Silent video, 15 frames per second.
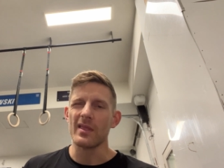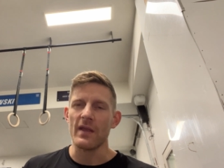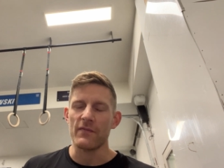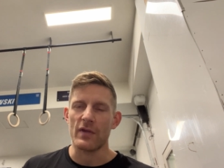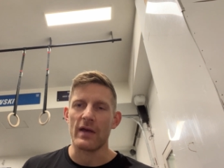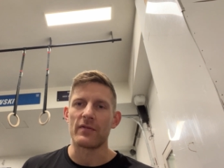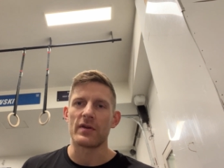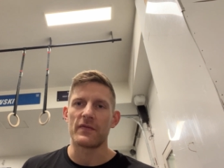
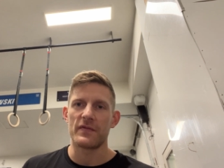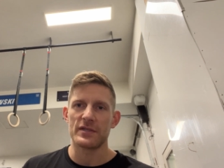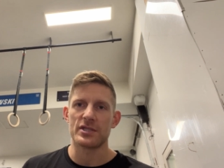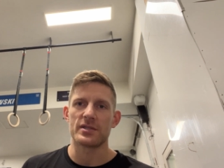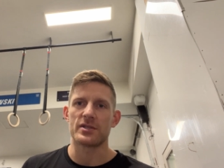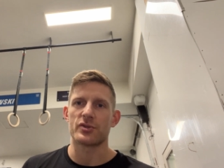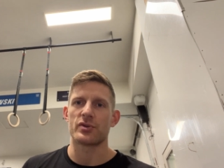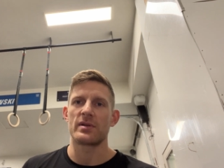If you have an
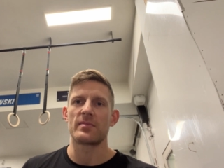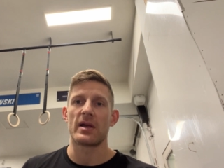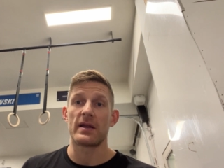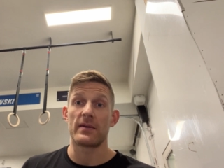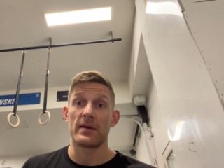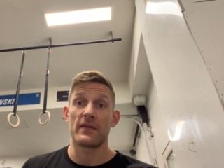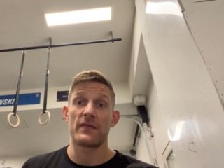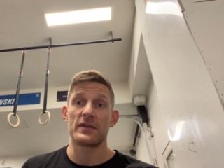efficient streamline
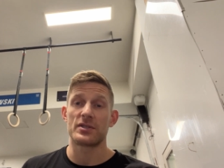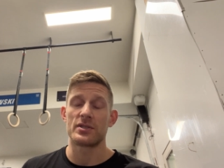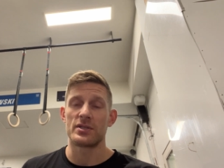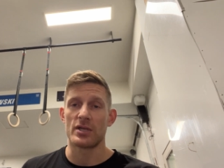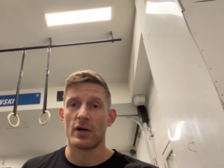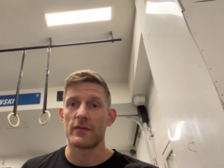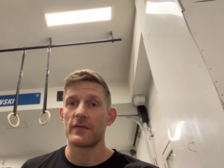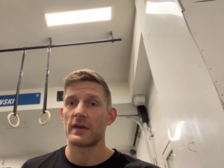and efficient
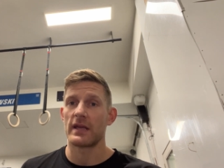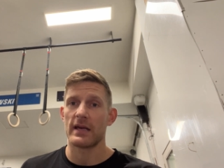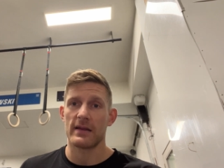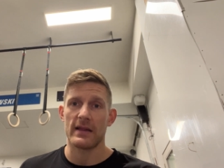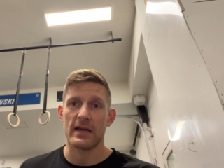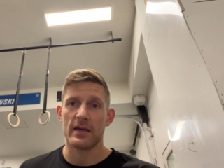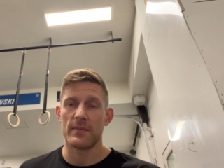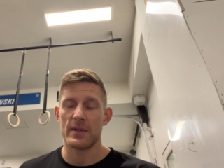dolphin kick,
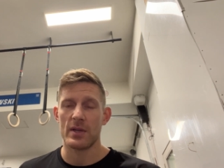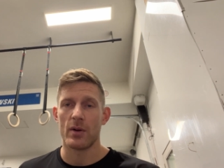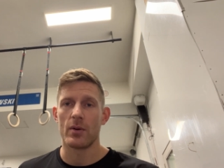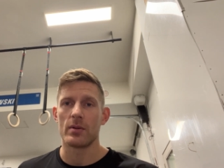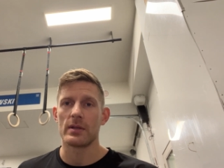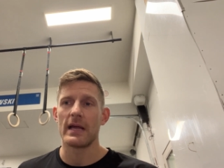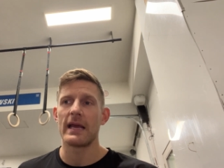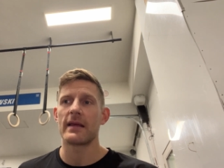that could be the
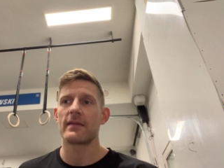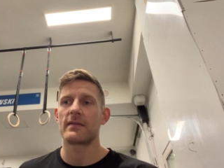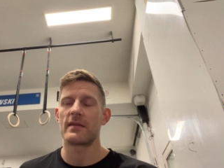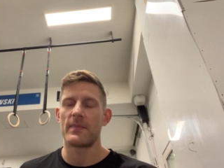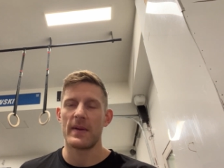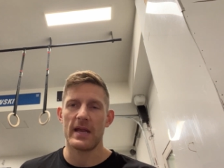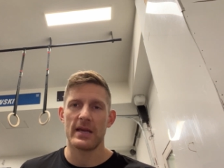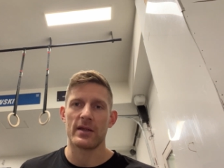whole length,
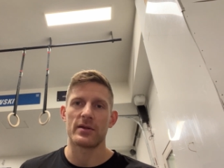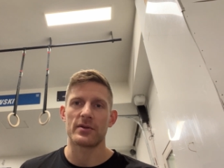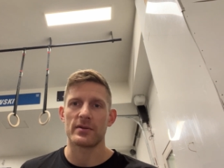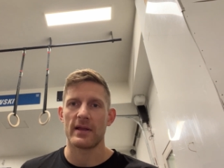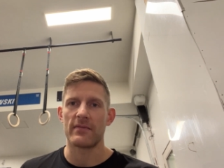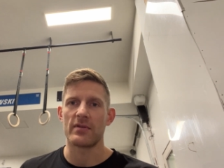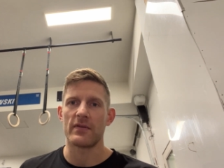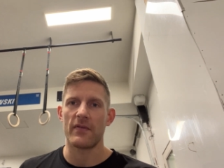depending on your
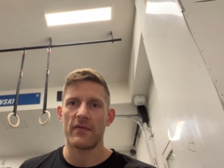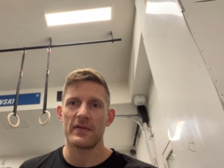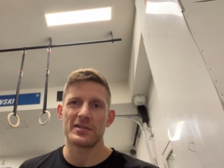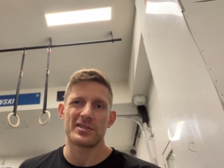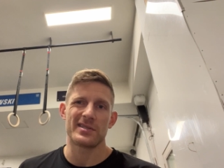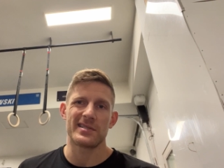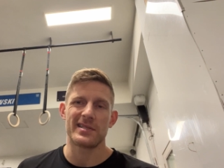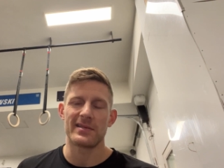level of
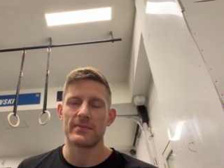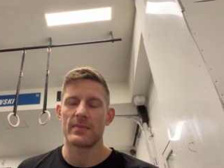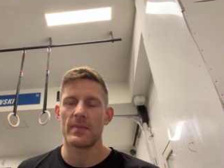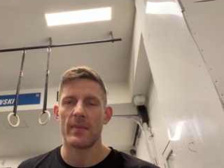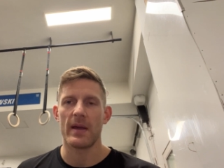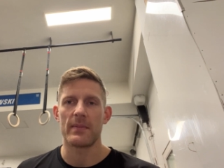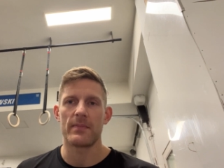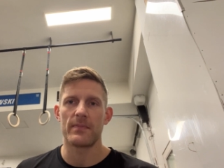efficiency. It
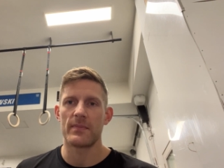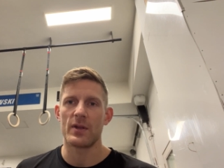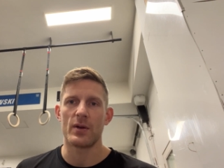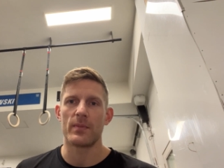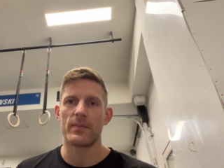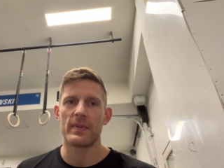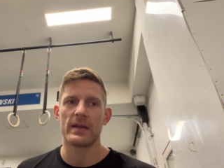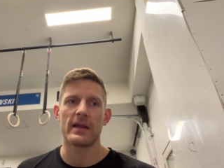might, you know,
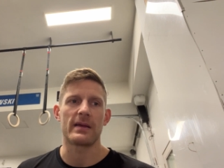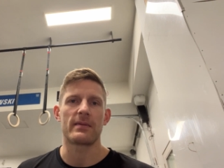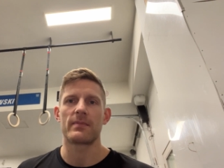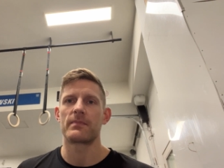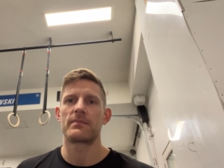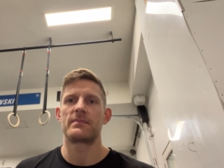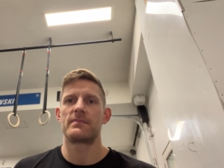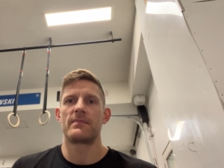be like
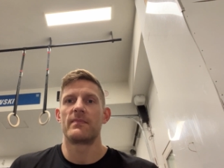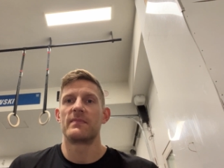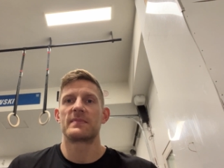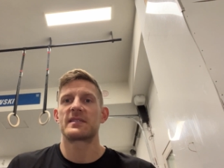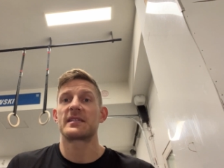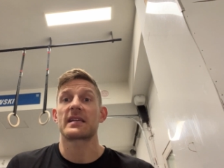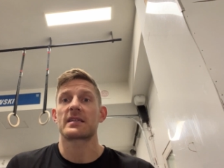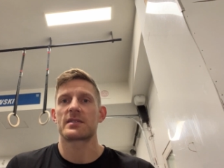
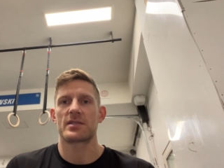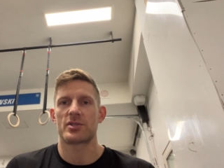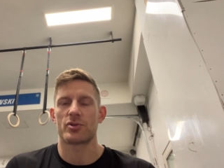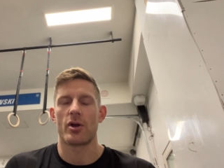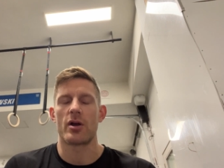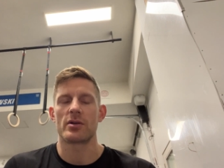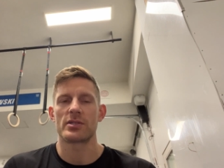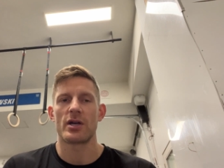six
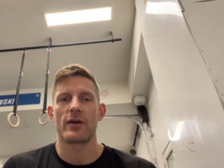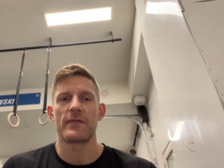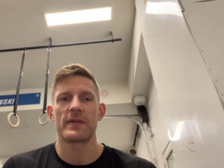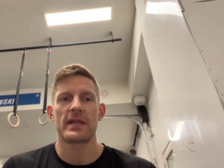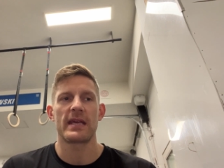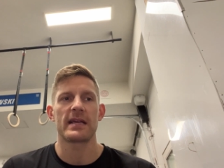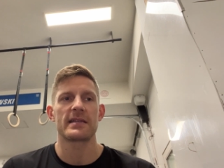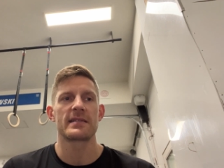strong
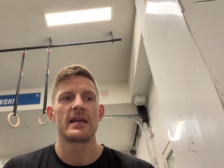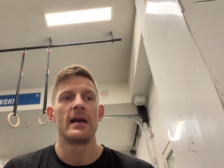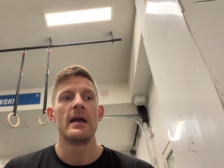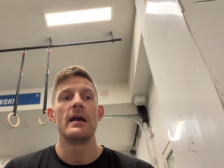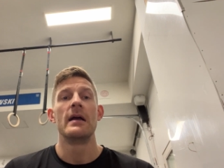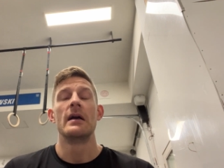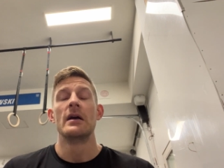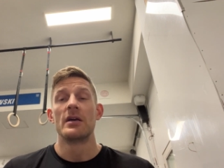dolphin kicks.
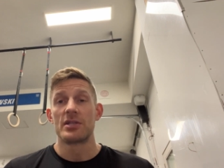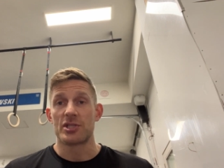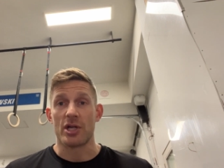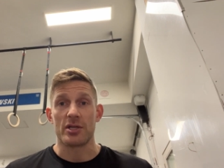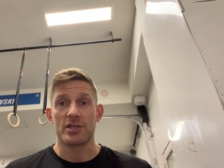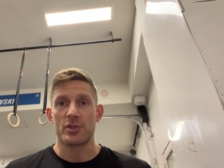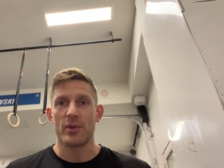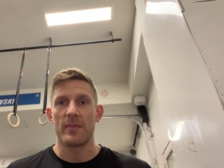
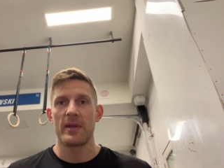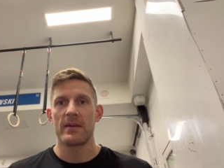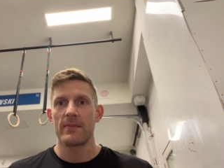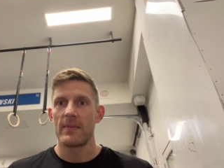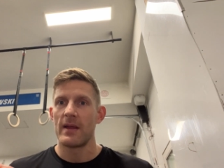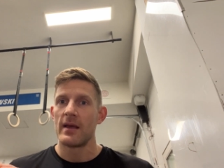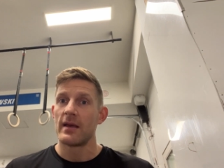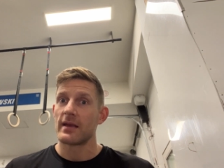Start
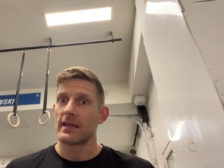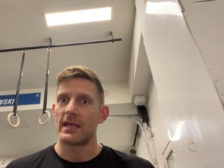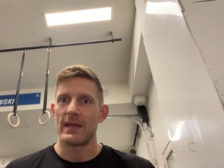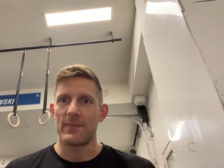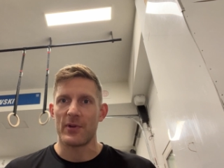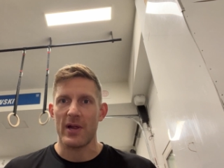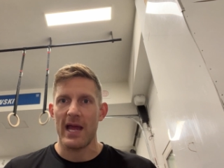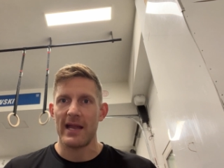swimming,
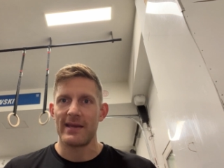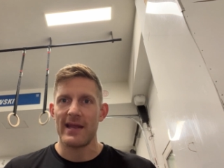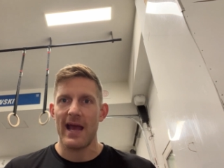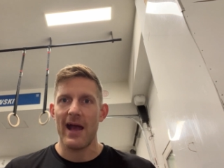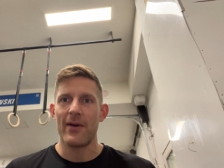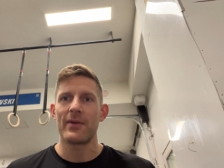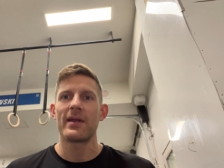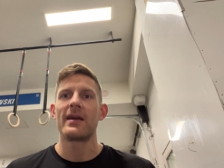keep your head
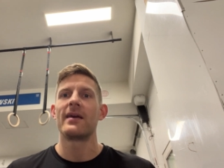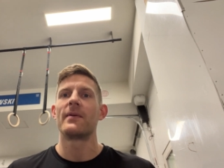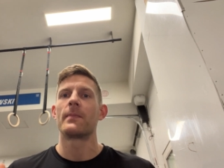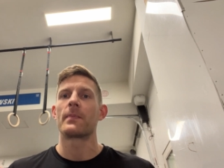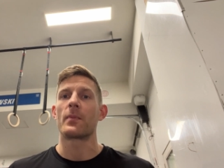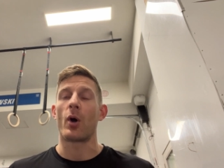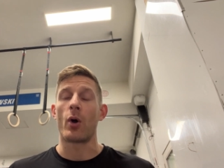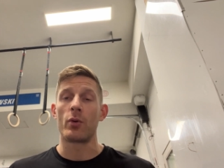down,
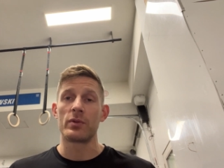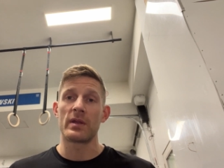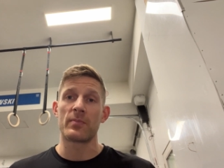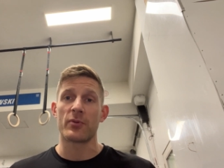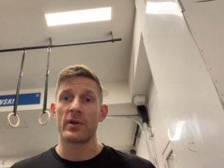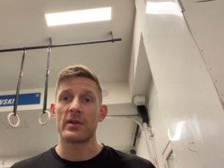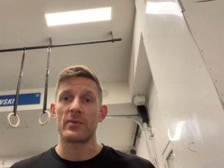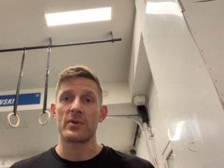only
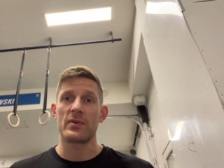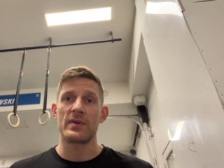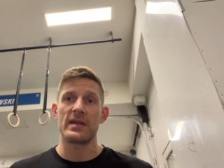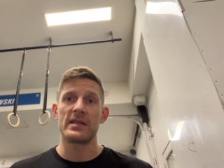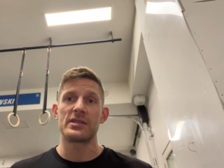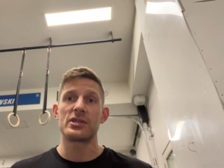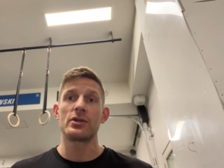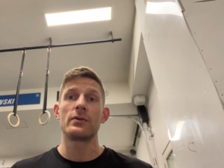breathe when you
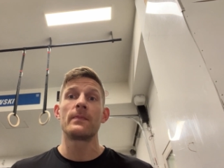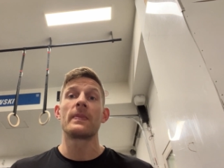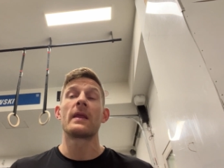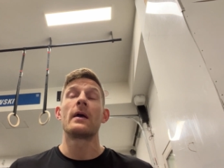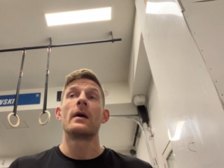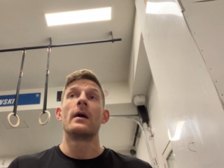need to.